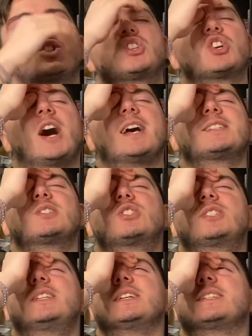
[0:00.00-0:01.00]
just
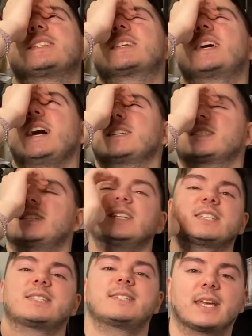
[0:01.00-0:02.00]
disgusting,
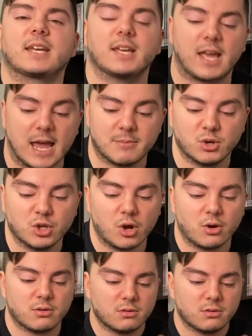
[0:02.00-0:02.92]
sick game, you know?